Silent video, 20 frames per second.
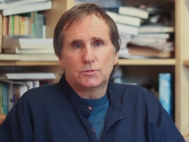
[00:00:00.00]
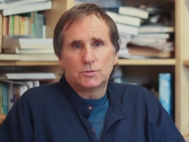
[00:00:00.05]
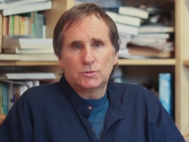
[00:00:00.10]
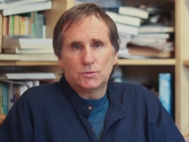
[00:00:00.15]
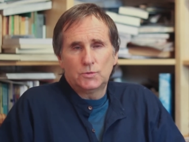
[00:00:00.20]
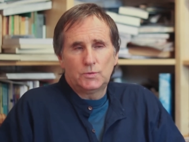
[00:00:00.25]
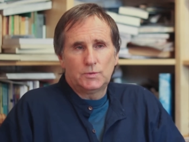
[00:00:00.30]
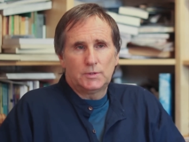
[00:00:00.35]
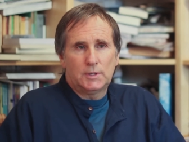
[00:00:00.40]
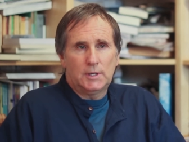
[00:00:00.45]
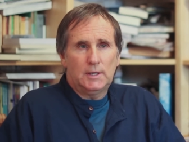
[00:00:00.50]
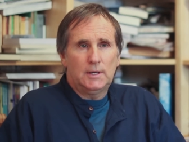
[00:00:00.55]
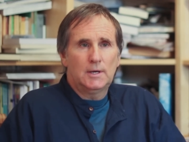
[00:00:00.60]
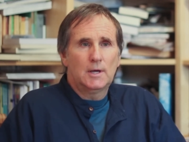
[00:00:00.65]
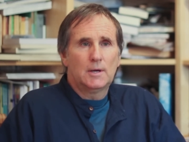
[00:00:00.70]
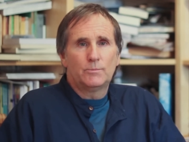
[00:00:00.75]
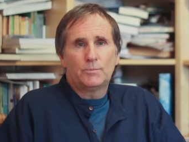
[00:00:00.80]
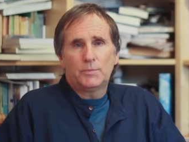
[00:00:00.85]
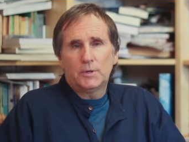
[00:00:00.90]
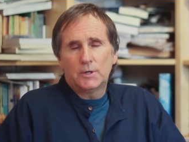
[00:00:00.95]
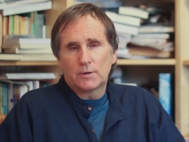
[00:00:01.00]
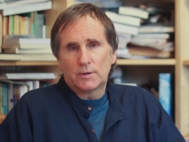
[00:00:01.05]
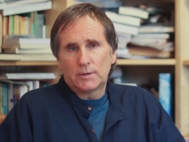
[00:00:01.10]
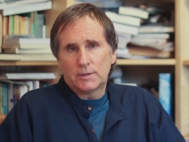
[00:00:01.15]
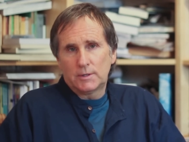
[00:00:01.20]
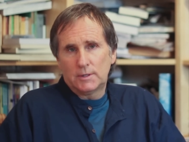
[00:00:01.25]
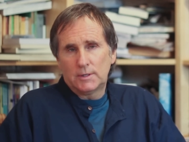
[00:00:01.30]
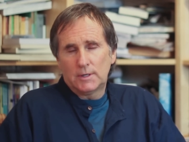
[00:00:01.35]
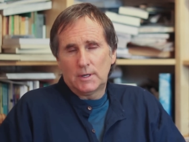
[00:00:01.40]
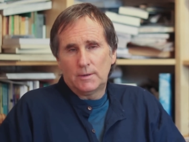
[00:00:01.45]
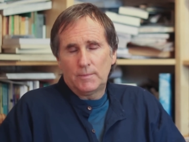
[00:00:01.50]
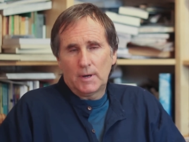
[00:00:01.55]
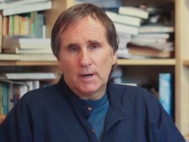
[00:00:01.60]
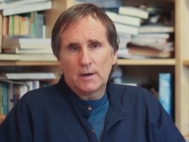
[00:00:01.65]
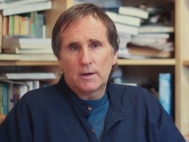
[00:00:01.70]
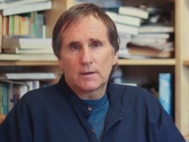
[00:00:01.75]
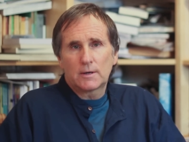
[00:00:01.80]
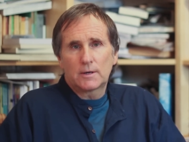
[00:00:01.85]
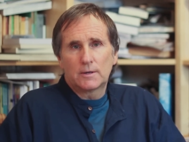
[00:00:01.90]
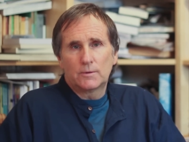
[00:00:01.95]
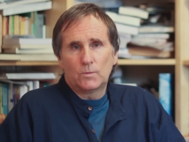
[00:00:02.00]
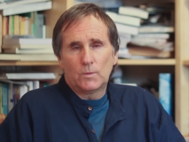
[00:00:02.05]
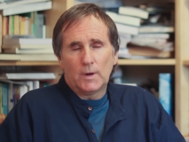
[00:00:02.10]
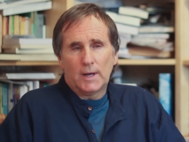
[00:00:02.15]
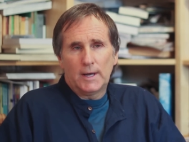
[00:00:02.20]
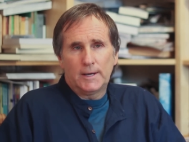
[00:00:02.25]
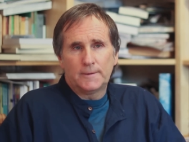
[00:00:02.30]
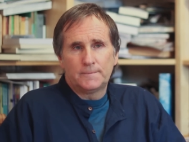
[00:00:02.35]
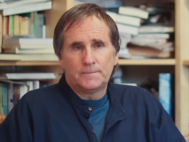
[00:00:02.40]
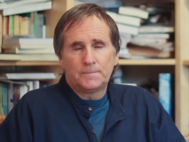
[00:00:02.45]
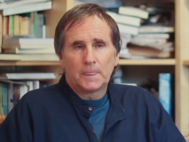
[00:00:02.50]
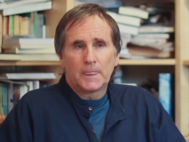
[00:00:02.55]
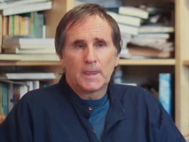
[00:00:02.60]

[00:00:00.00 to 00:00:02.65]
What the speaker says: to the Puritan American way.